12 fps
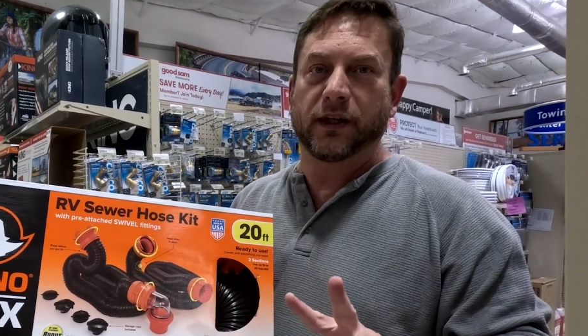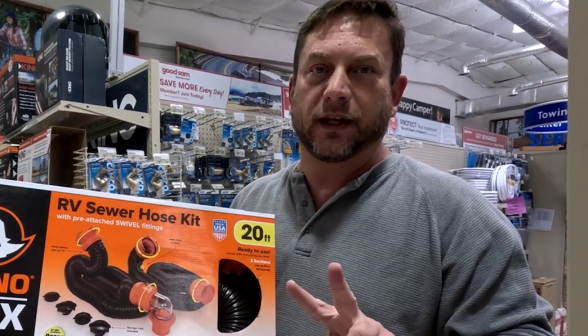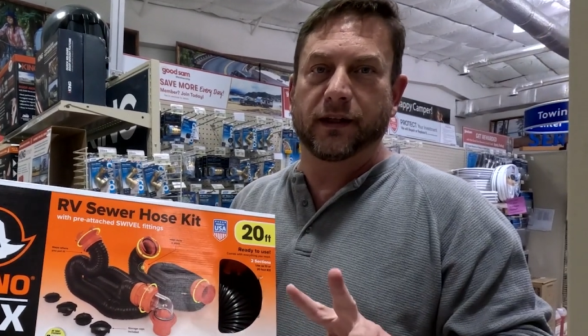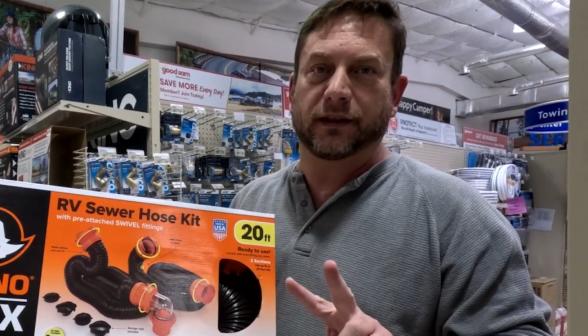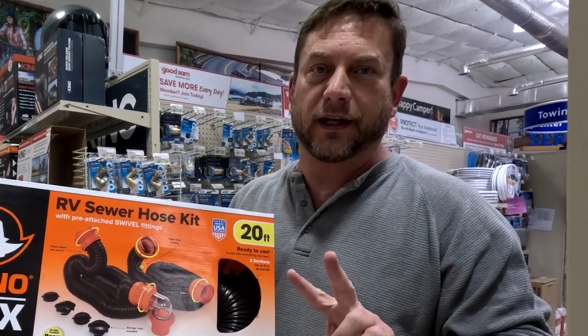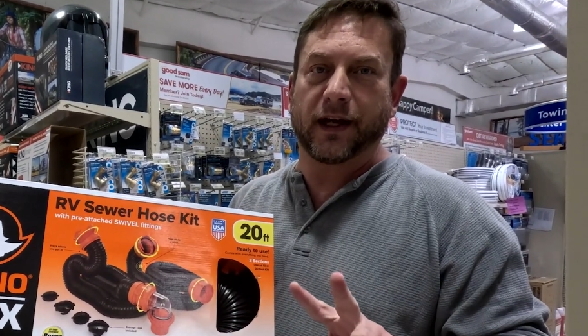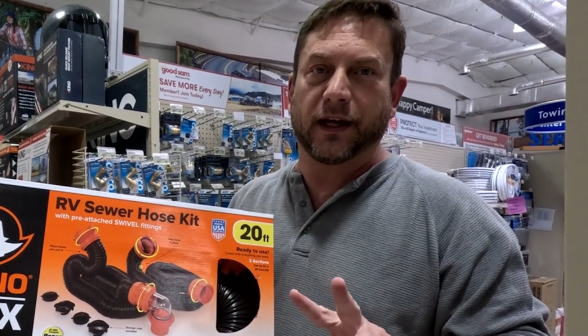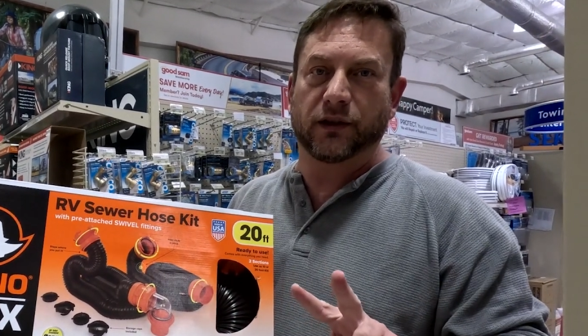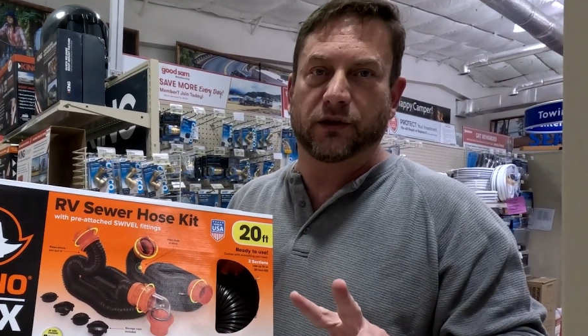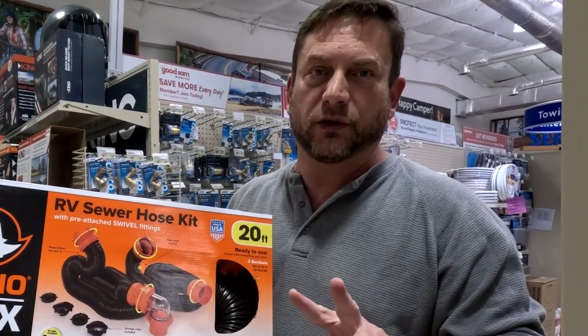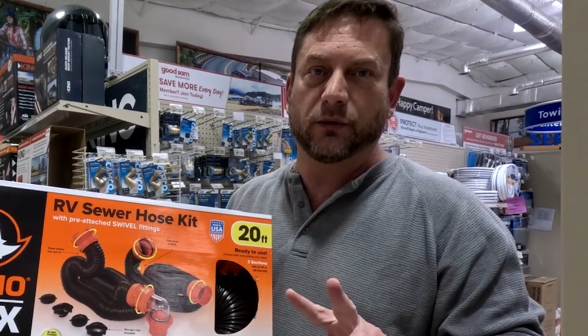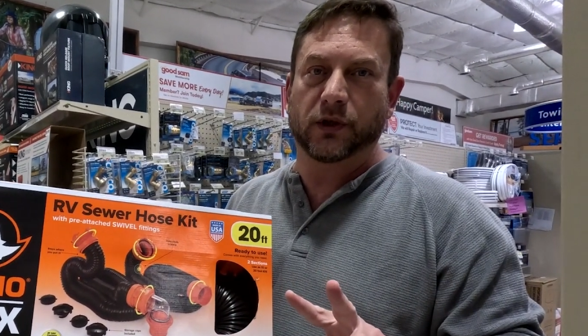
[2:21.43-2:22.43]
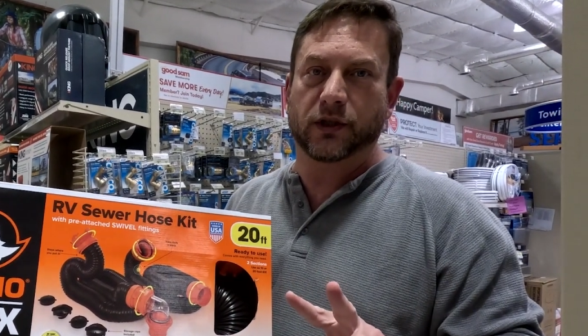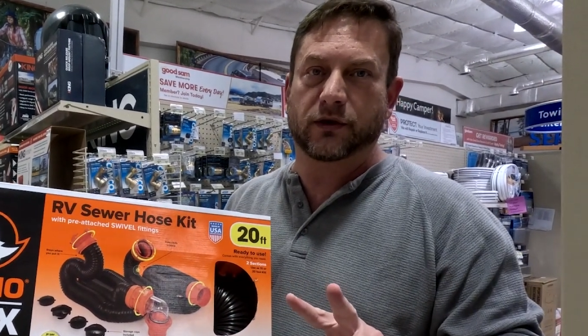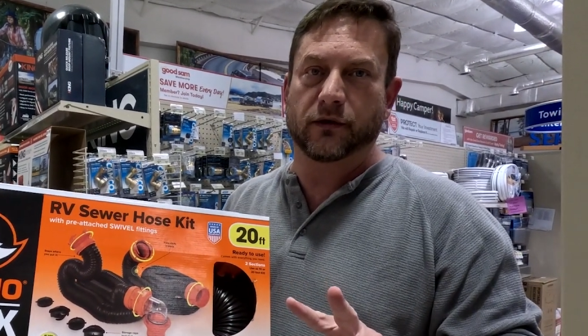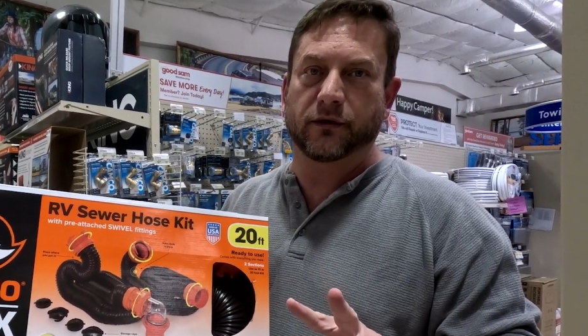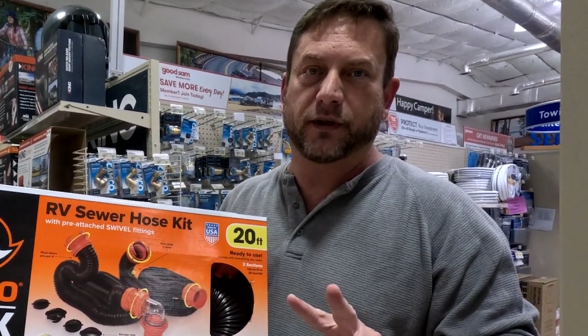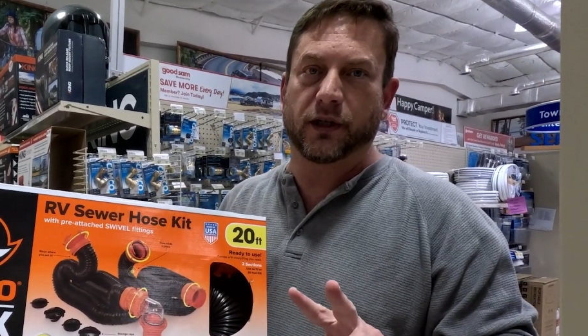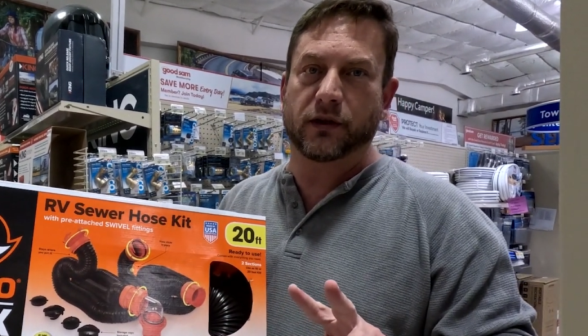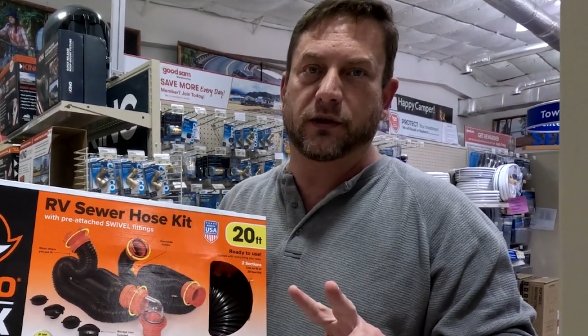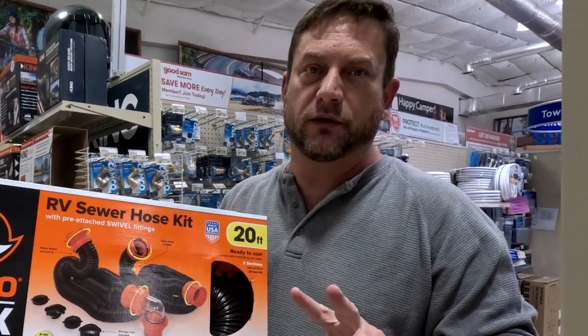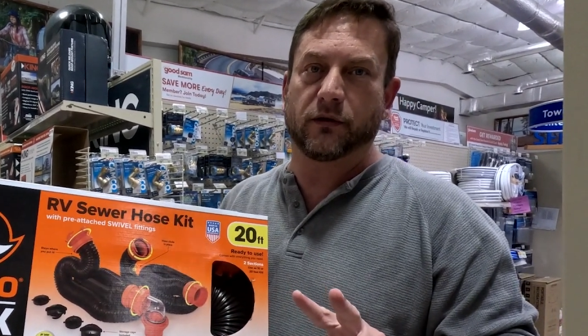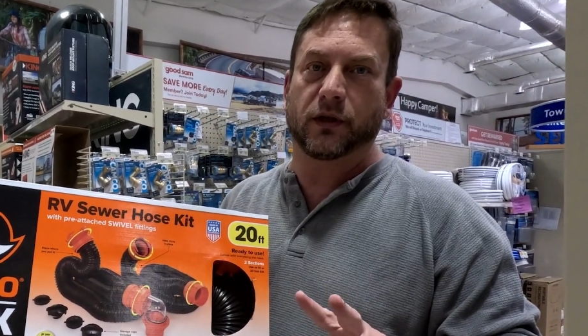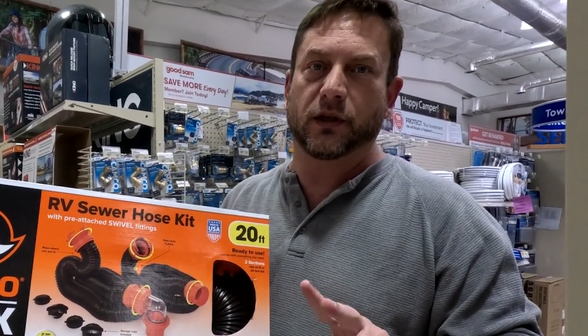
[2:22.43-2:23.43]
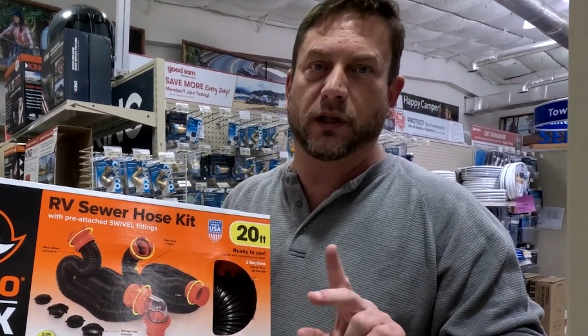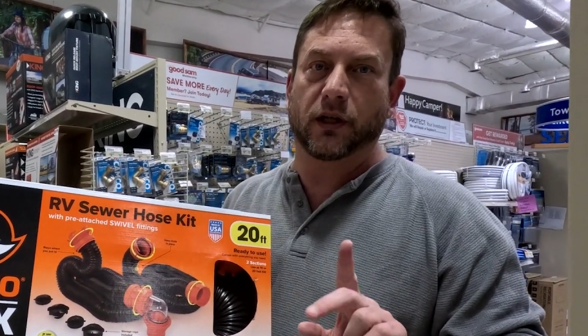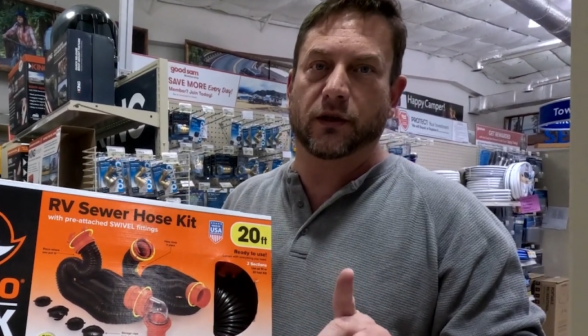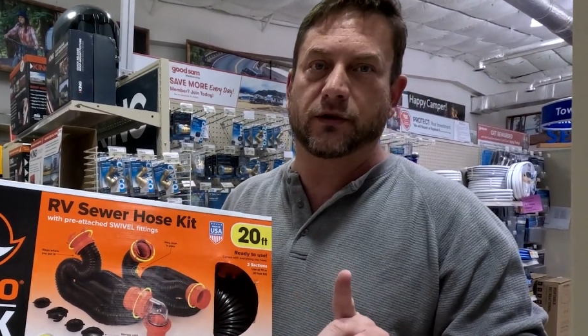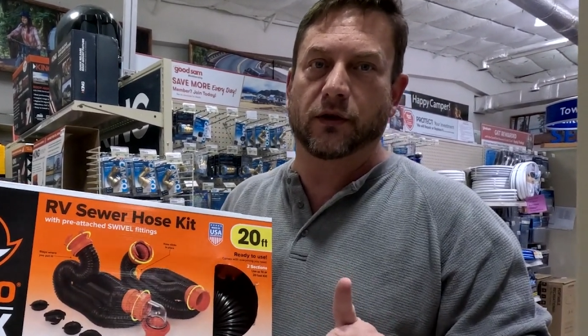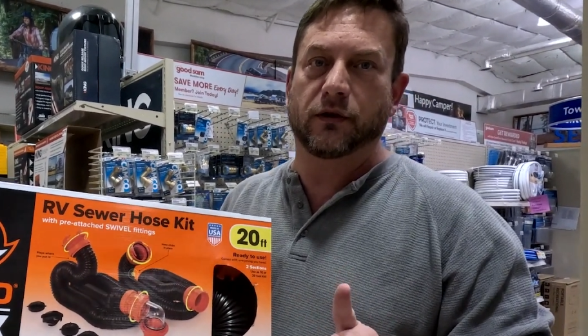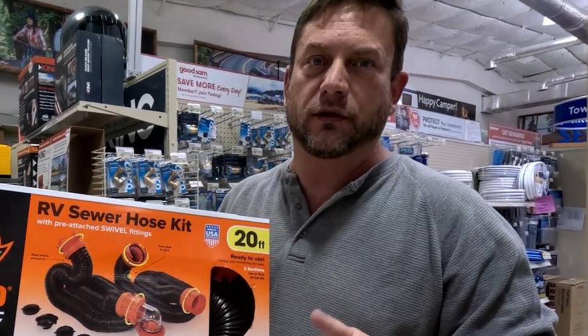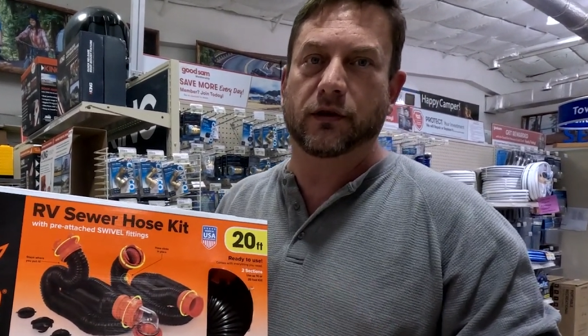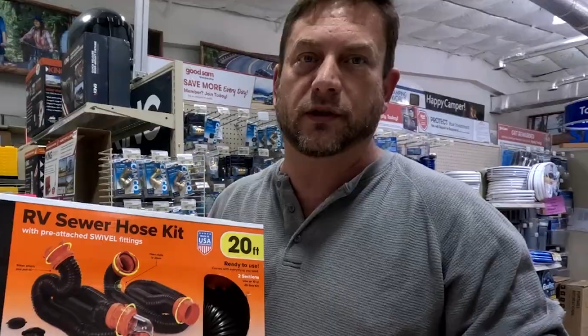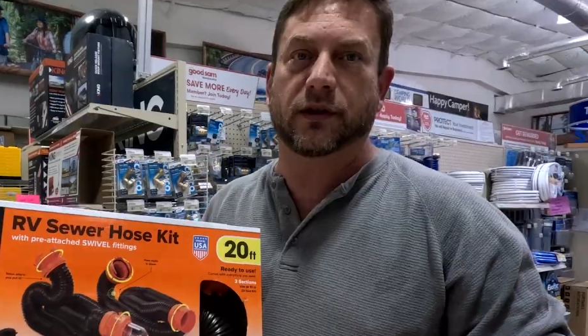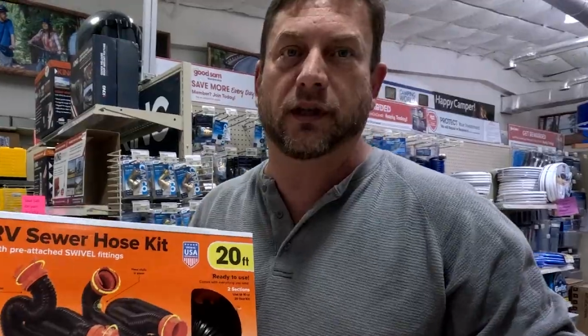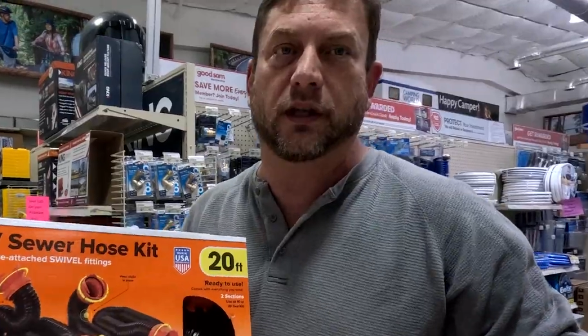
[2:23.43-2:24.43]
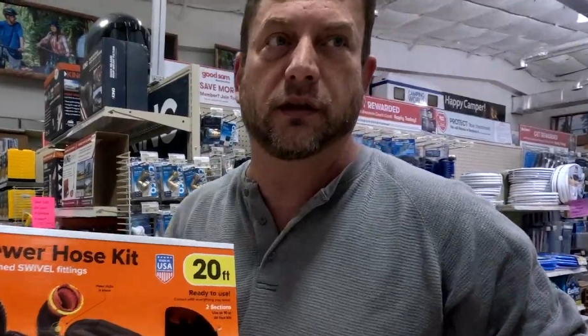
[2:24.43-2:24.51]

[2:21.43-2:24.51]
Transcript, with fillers: like to add two additional things to it, and I'll show you in just a